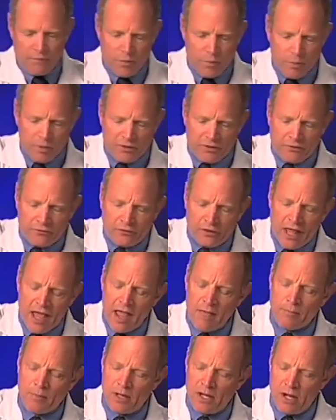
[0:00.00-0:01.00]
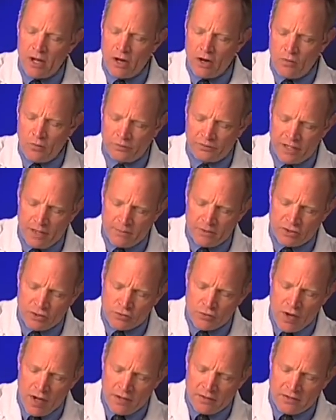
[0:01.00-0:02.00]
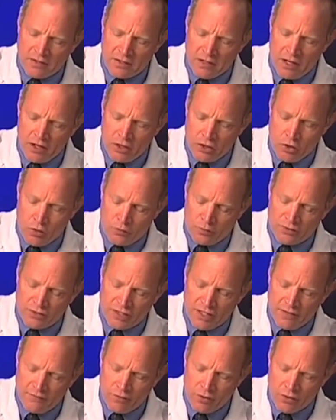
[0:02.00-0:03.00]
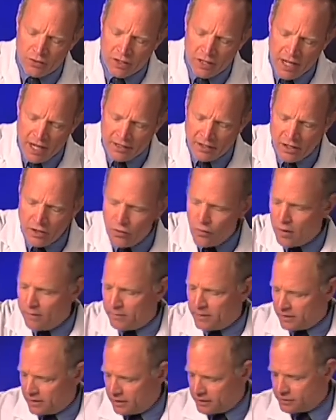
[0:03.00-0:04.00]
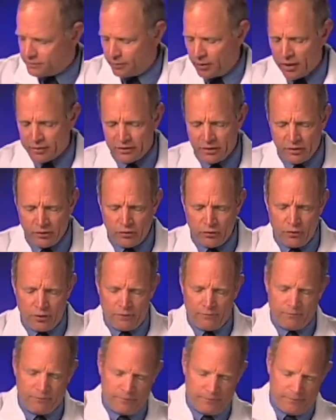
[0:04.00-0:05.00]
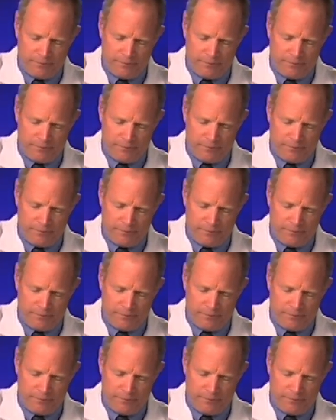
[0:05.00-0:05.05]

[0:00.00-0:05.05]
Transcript: If we put this lamp in here, we'll demonstrate your receiver or connected equipment that's plugged into it.